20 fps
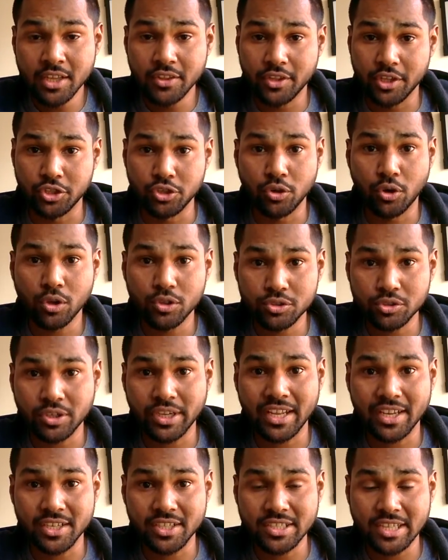then you also
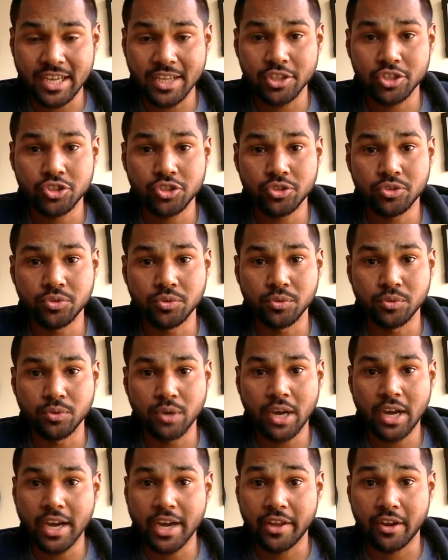get a chance to
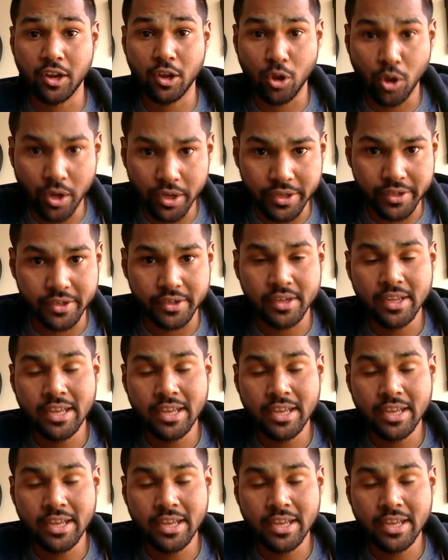hire a lawyer,